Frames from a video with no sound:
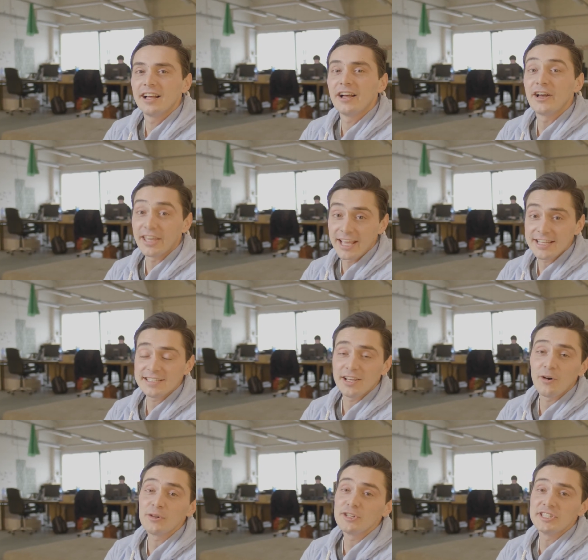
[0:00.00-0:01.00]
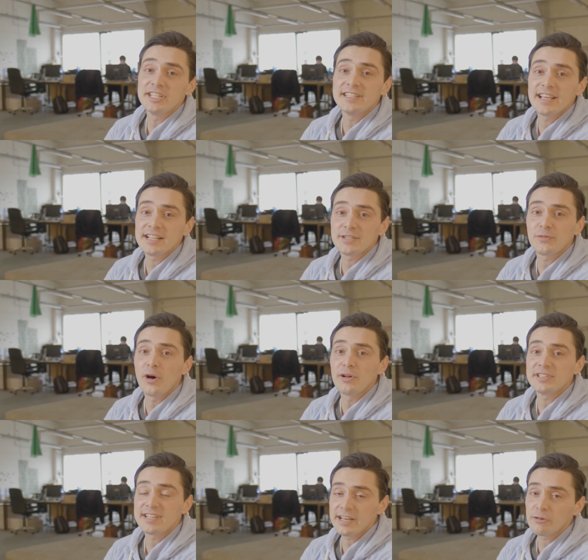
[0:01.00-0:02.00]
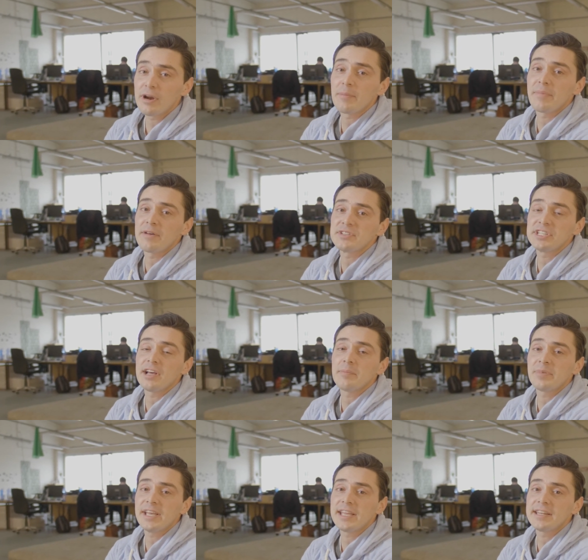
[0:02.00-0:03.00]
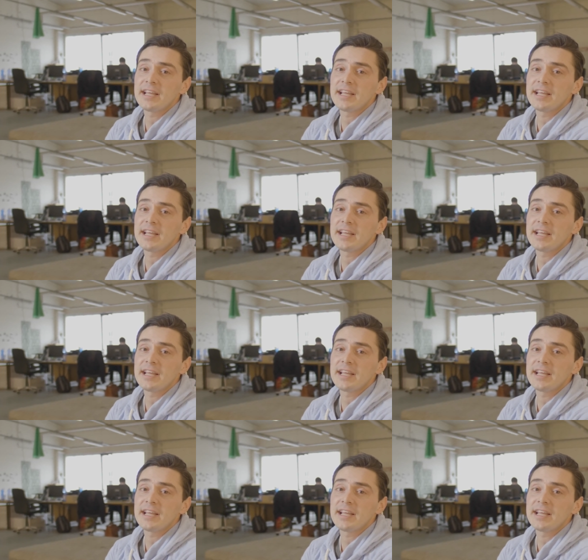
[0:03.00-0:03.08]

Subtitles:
Again, all the details for our Telegram bounty campaign,